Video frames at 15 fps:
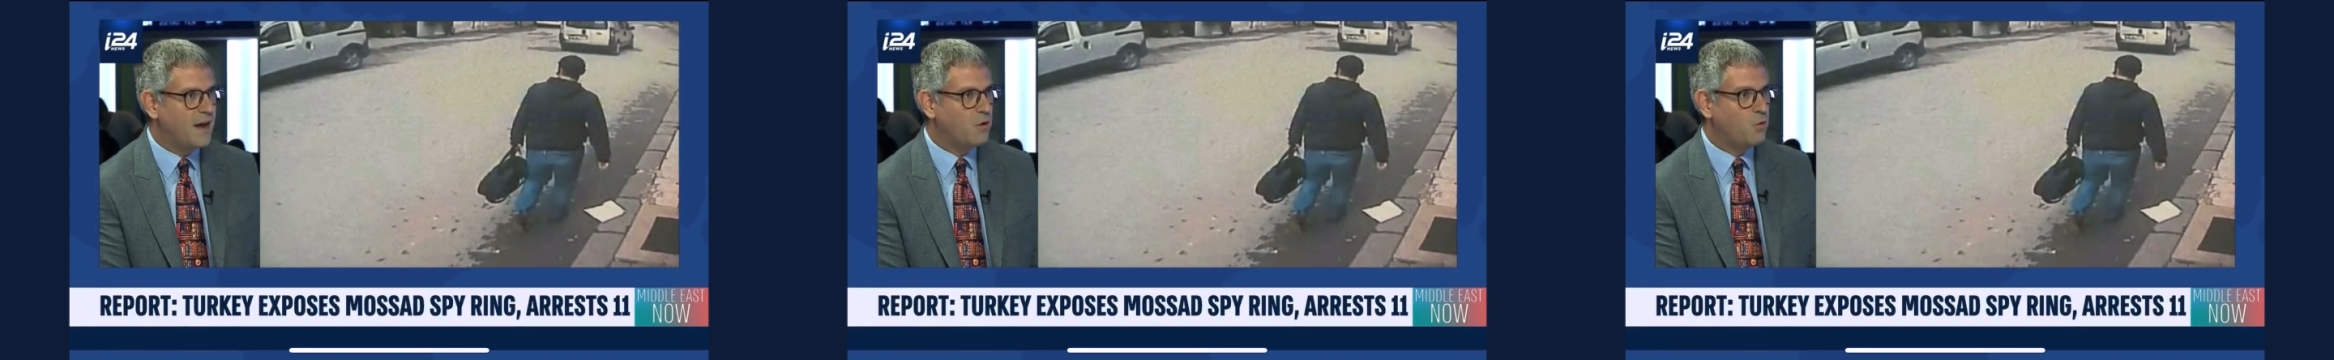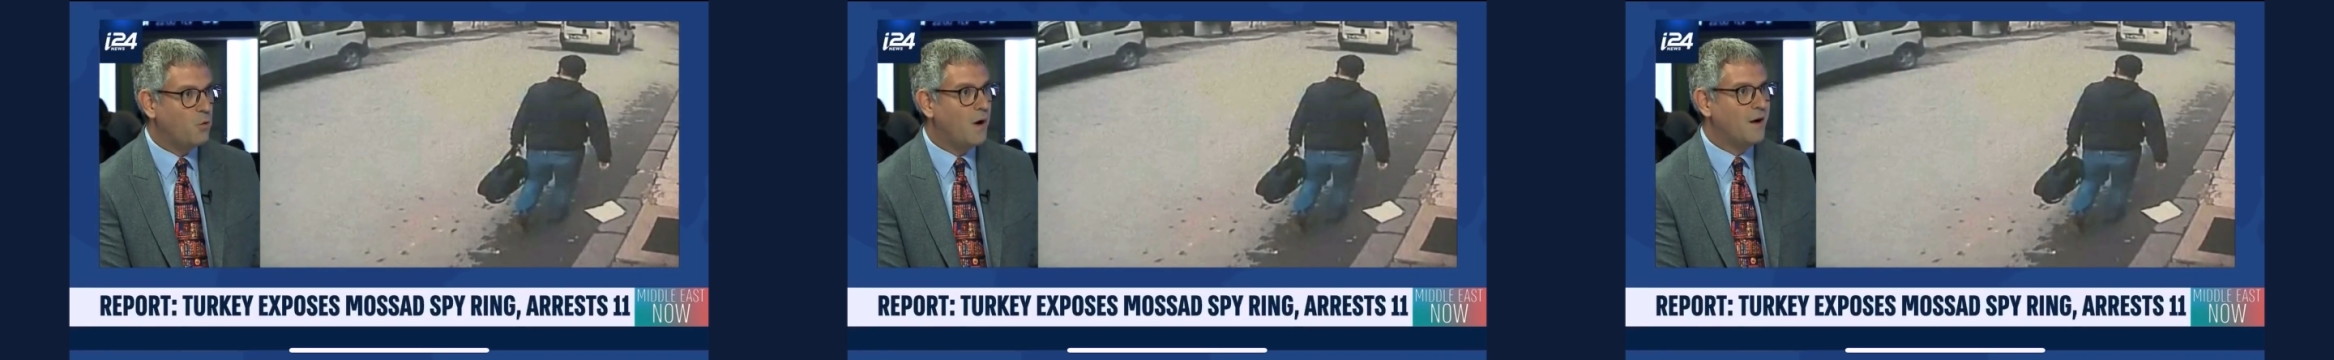
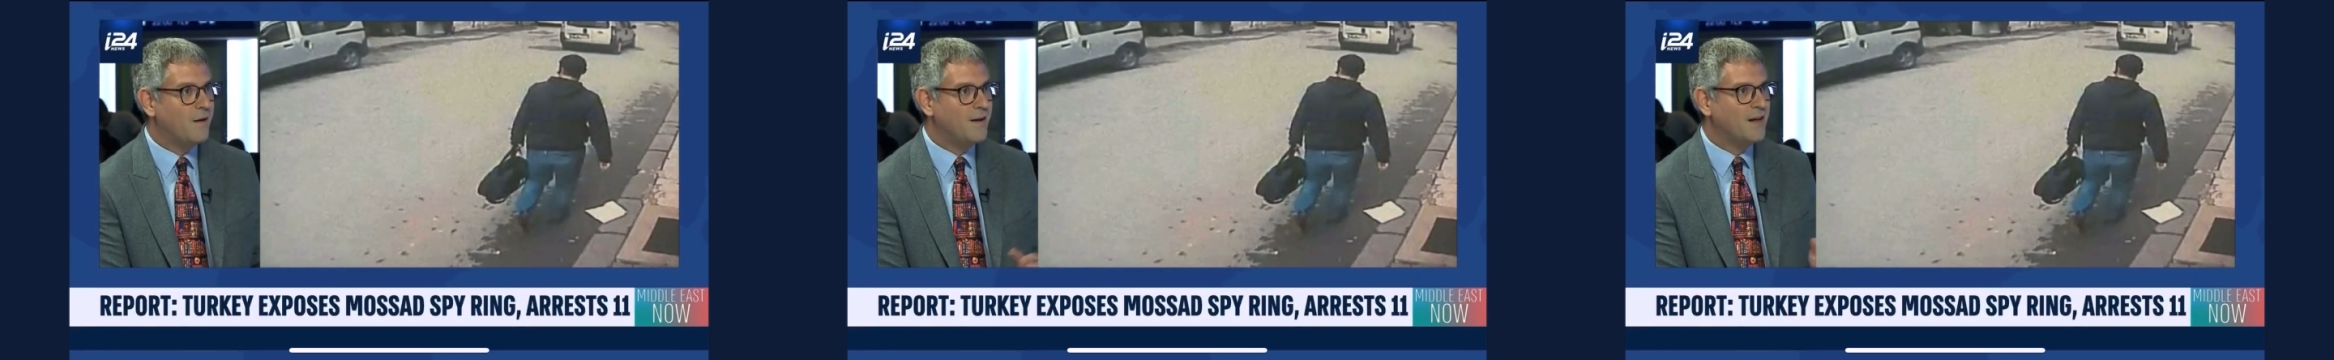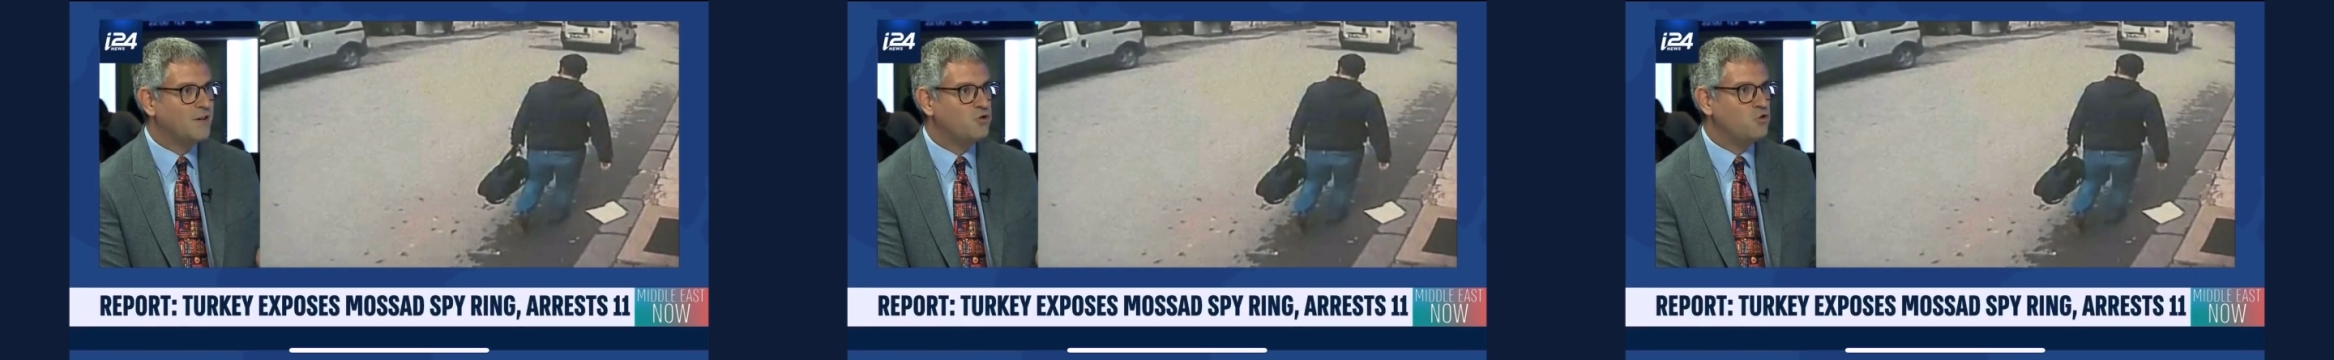who are
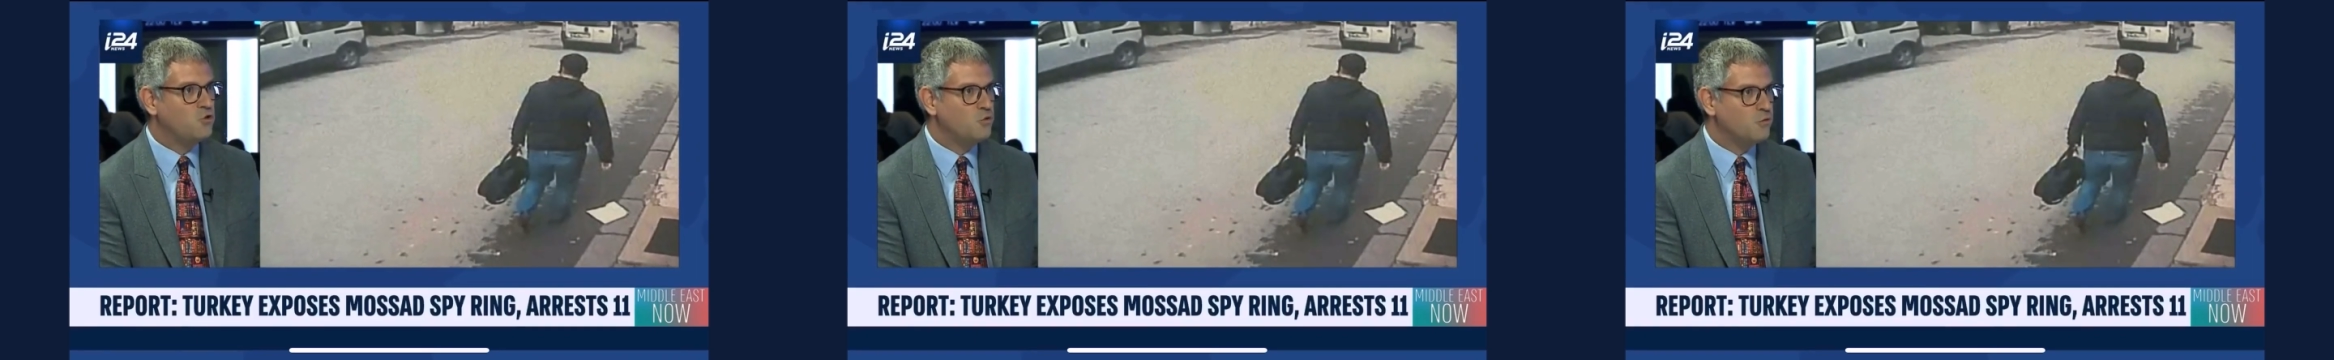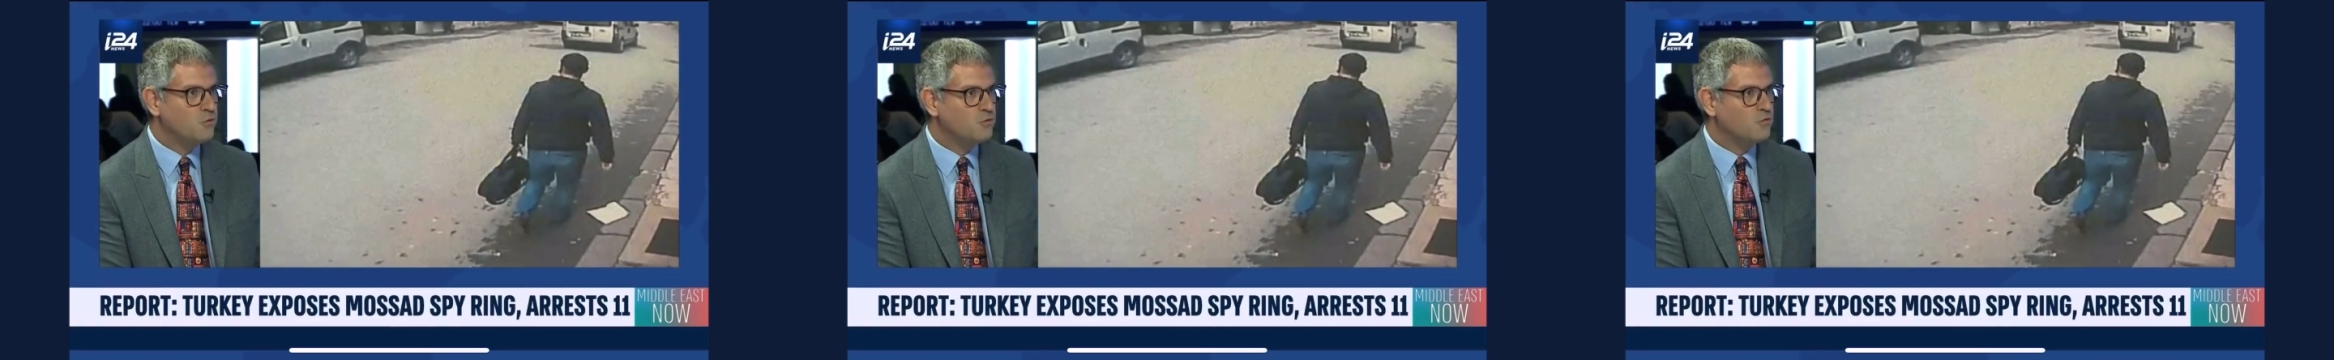not
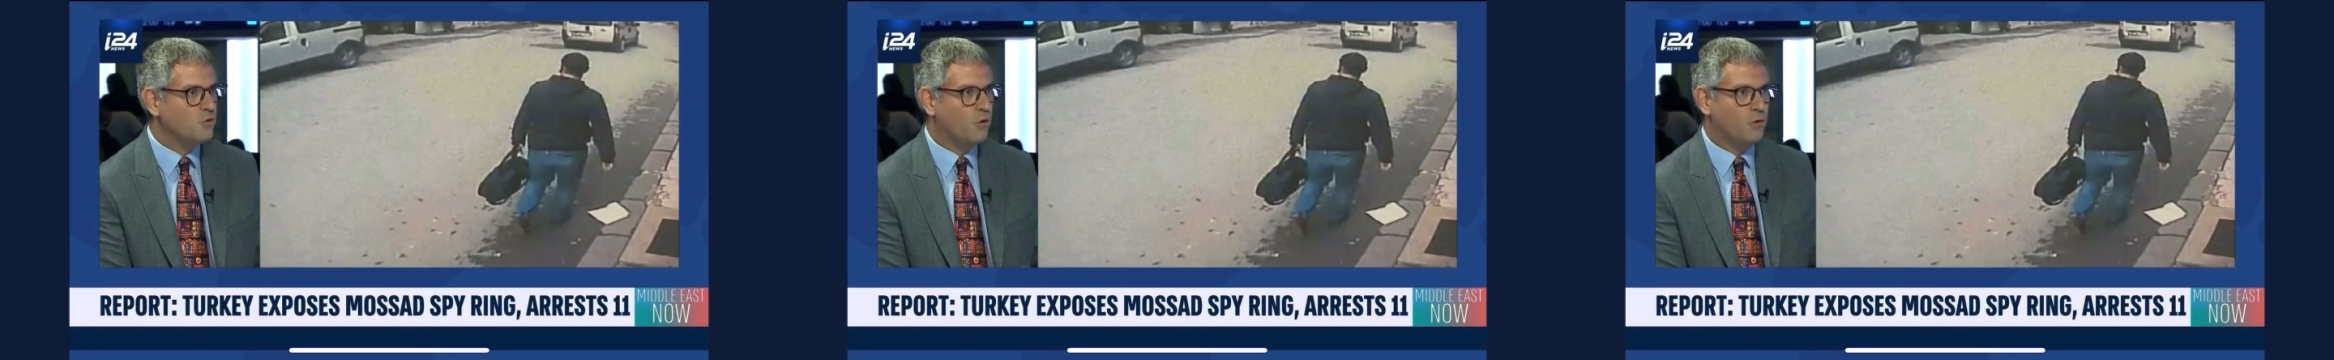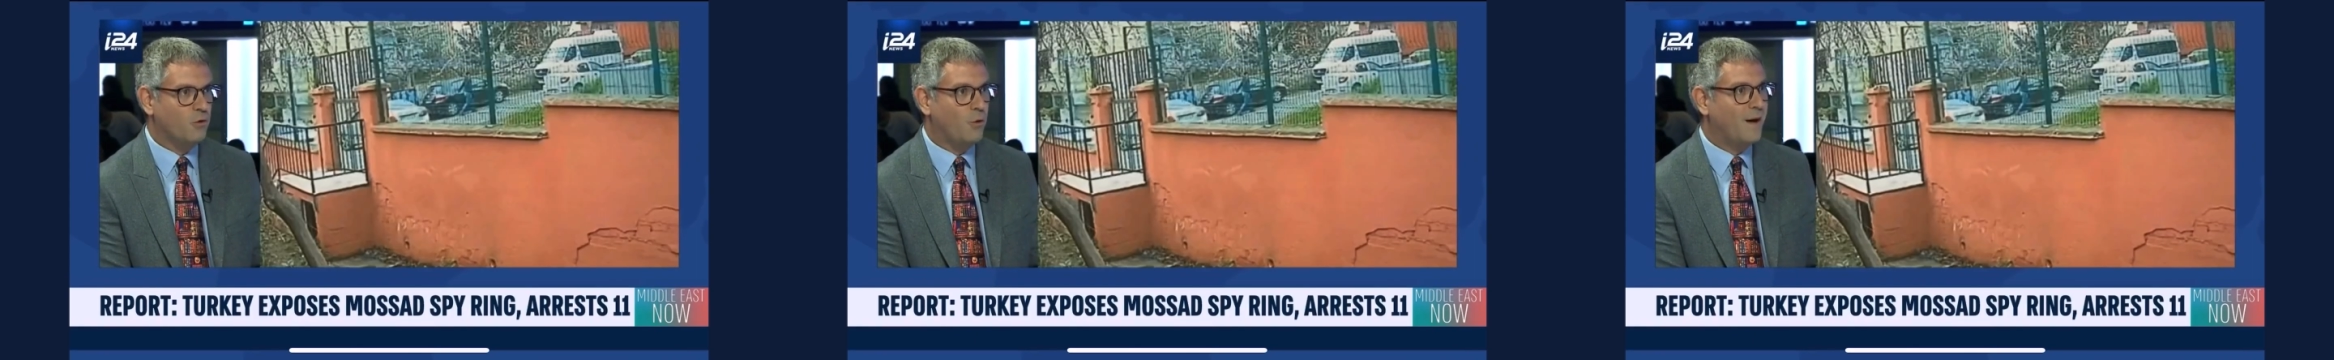Jews or who